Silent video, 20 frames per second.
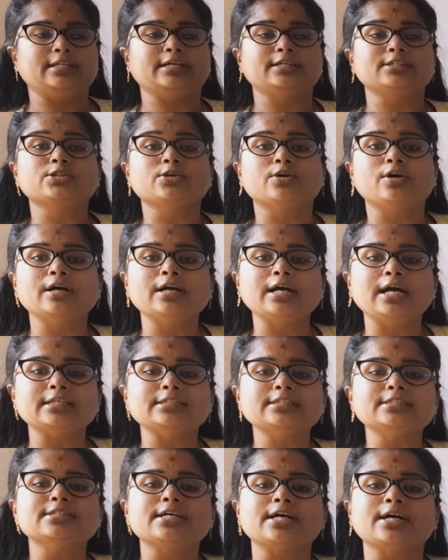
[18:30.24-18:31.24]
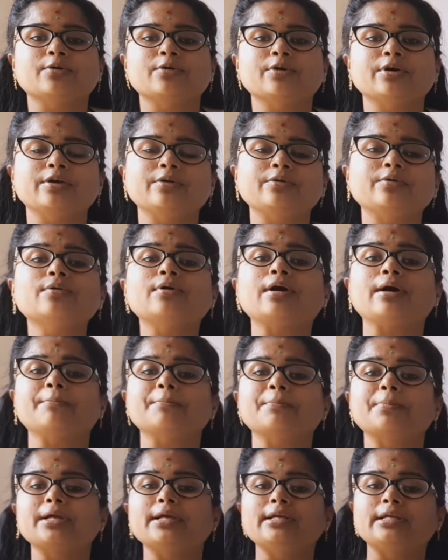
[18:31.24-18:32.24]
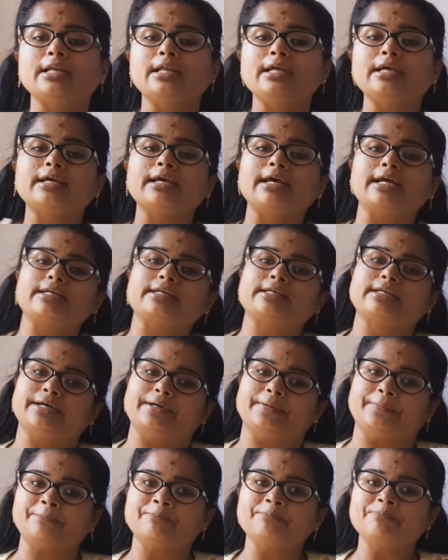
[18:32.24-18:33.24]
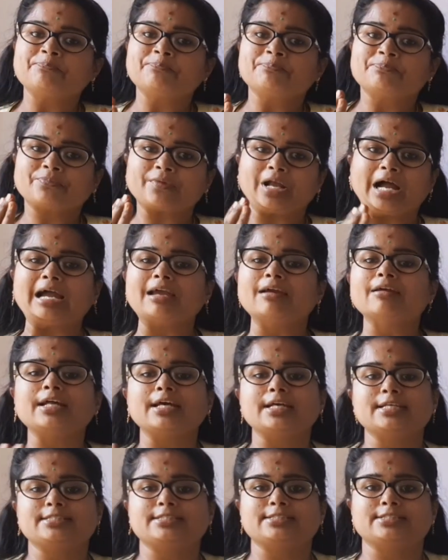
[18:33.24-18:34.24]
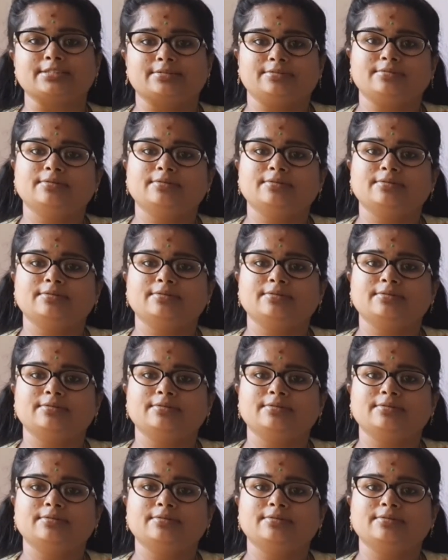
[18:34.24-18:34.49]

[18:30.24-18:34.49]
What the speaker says: strong acids are going to completely get ionized,